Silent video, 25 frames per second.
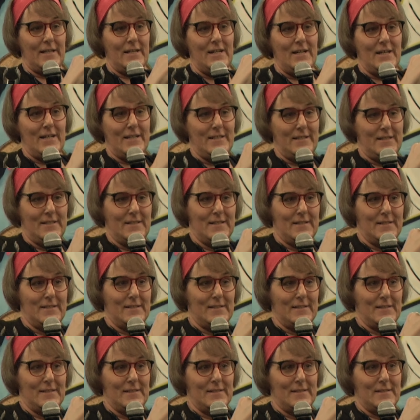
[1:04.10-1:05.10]
you doing?
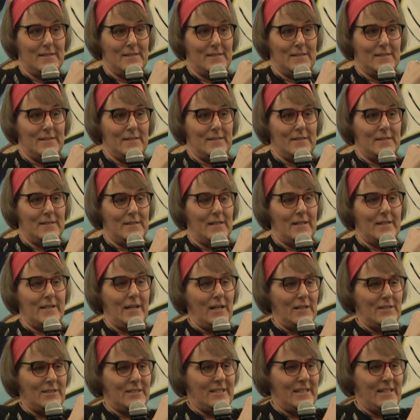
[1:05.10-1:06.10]
Are
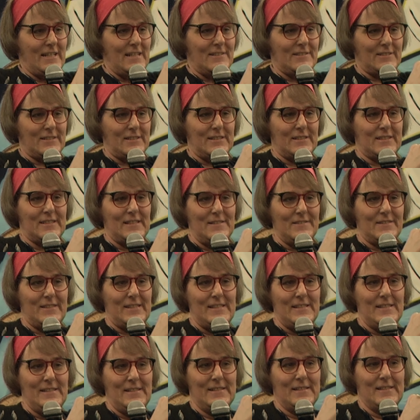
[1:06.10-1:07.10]
y'all deaf or
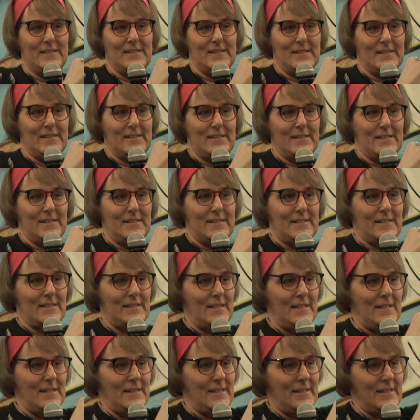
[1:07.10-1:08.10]
something?
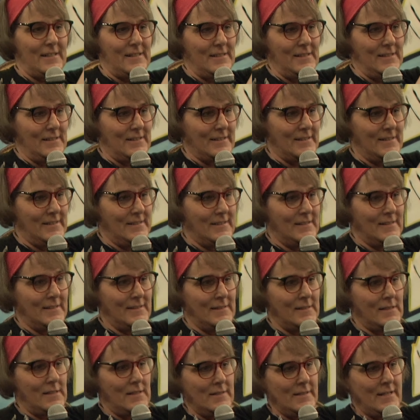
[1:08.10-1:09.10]
Hello, how you doing?
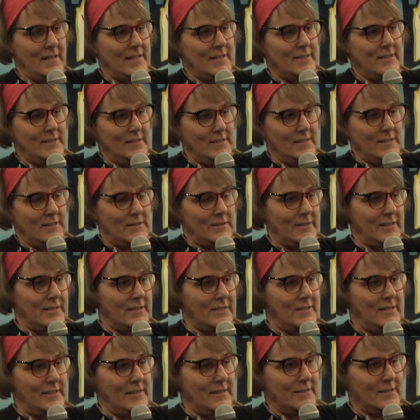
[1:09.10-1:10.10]
Oh my goodness, what
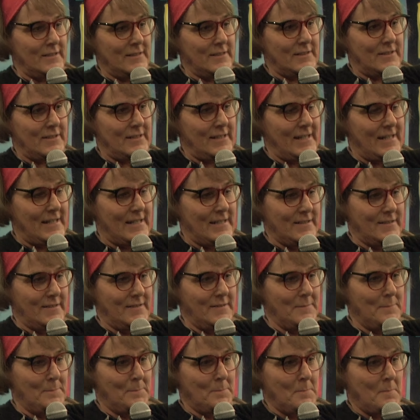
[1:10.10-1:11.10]
a great looking crowd.
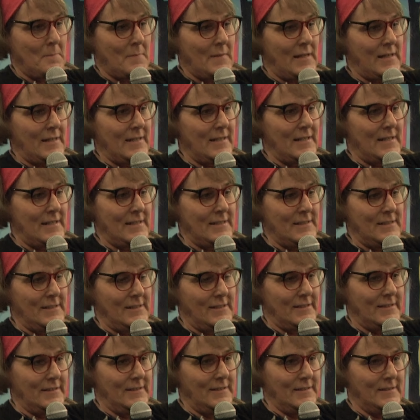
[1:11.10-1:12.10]
Hey y'all, how you
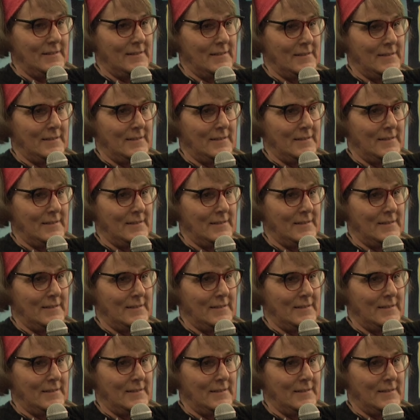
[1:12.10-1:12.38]
doing?